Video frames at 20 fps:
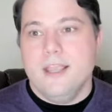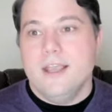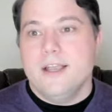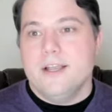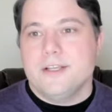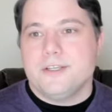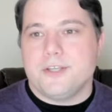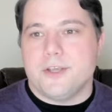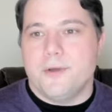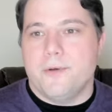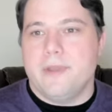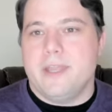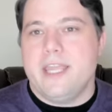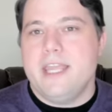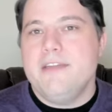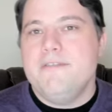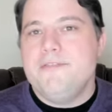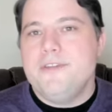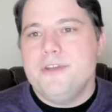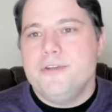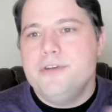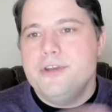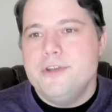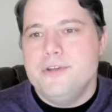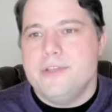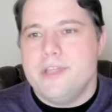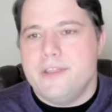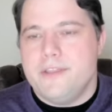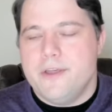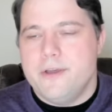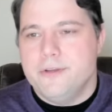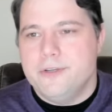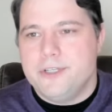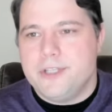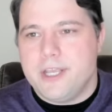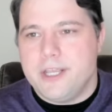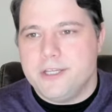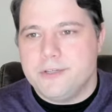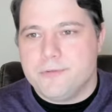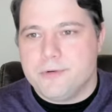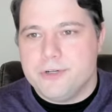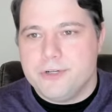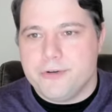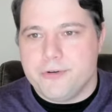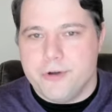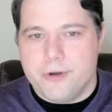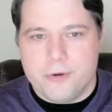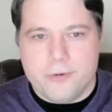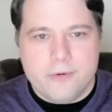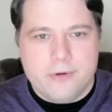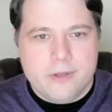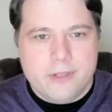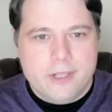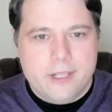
So if you knew that those things were true,